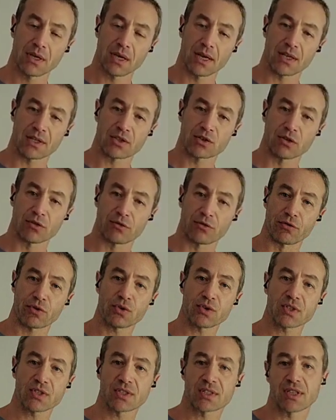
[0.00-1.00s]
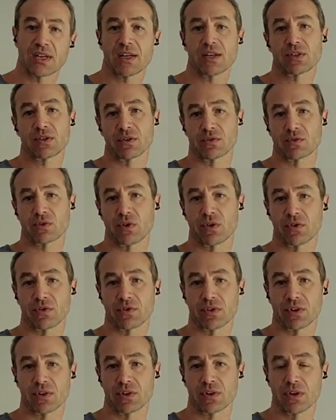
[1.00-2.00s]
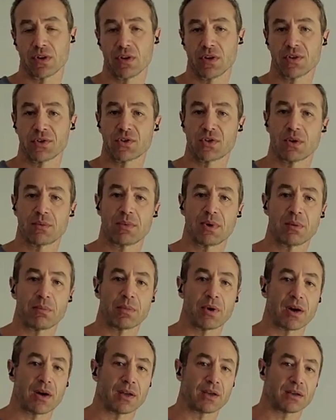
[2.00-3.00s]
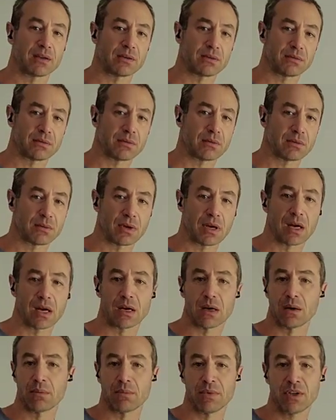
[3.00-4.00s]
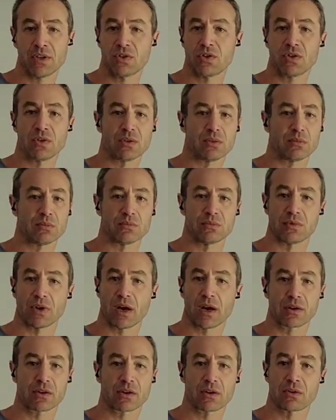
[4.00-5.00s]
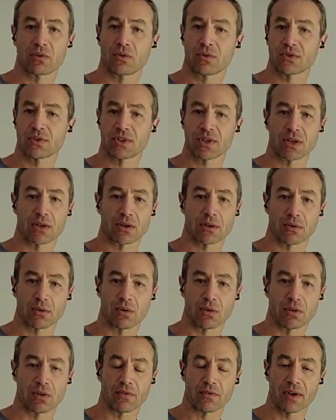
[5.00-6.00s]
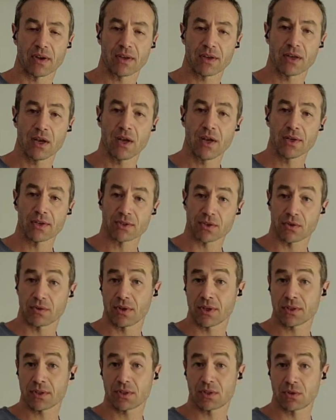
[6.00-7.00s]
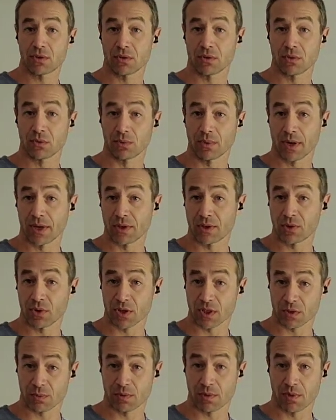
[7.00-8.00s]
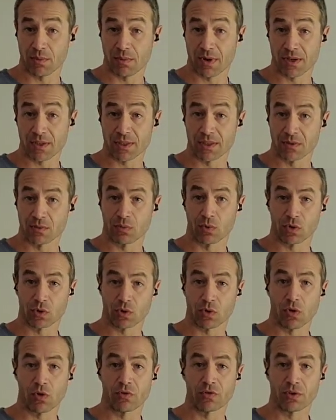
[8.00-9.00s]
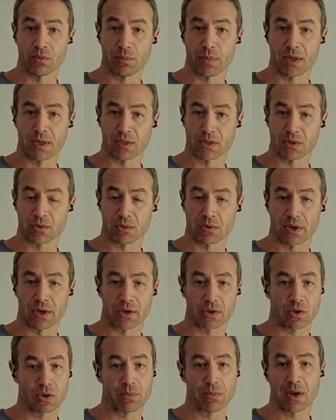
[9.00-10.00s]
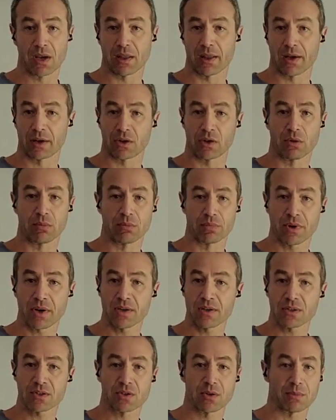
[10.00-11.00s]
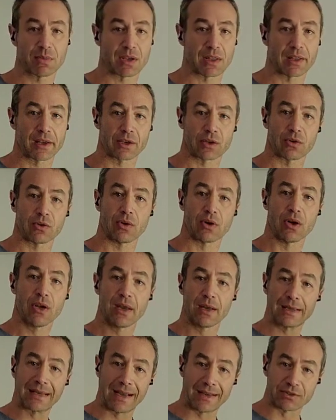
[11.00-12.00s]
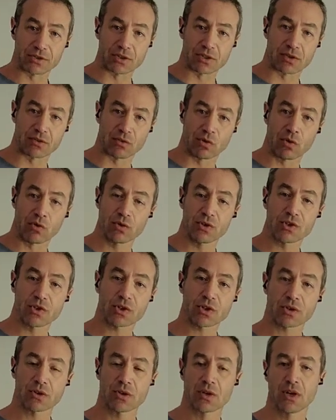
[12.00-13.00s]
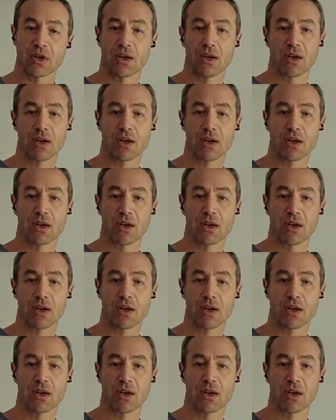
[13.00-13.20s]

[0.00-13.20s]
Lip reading: it's a first taste of coffee. So you may buy medium, dark roast and all of that. So that's your way to experiment in what coffee beans you like. You may like your brands, you may like your countries of origin,